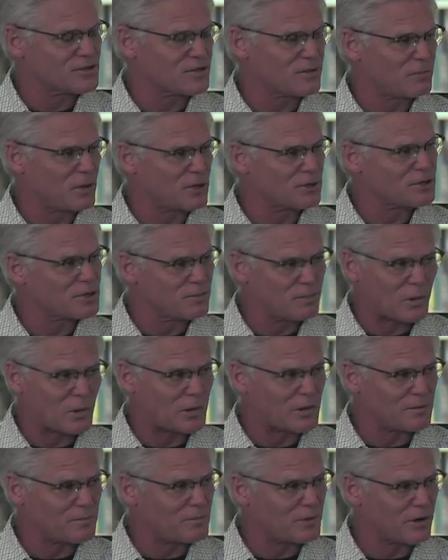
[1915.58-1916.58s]
is the most
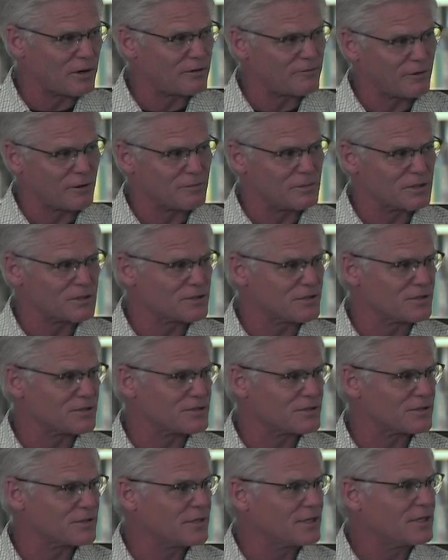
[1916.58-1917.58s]
important part of our
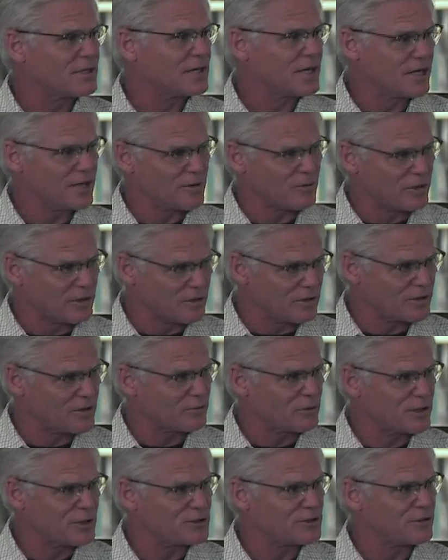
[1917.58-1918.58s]
business and then we look
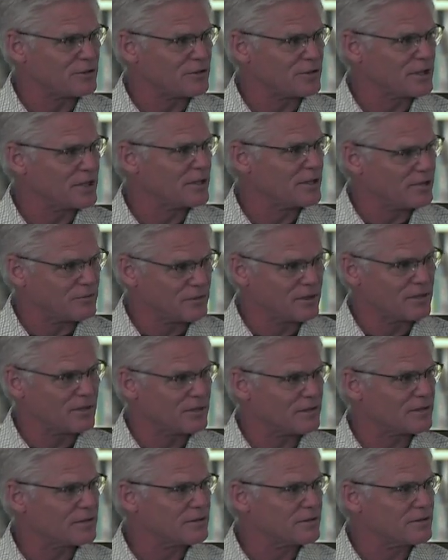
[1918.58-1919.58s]
regionally, and then we
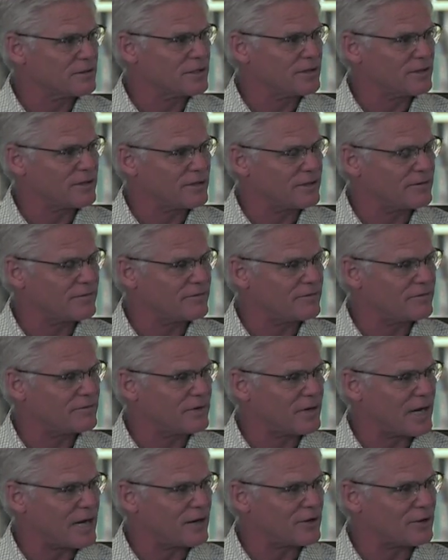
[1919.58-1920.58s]
look in the right.
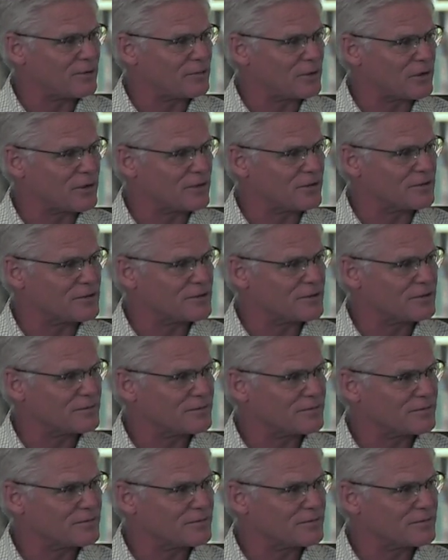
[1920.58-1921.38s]
And you, you talked